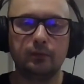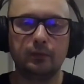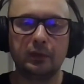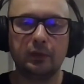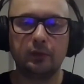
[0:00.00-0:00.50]

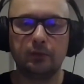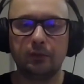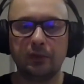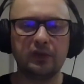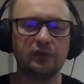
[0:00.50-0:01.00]
So
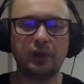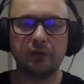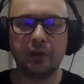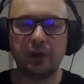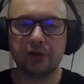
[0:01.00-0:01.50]
this is a
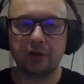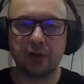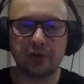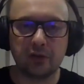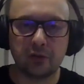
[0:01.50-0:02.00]
very
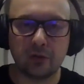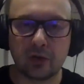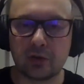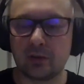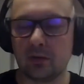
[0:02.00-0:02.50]
strange
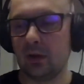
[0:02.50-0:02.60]
situation.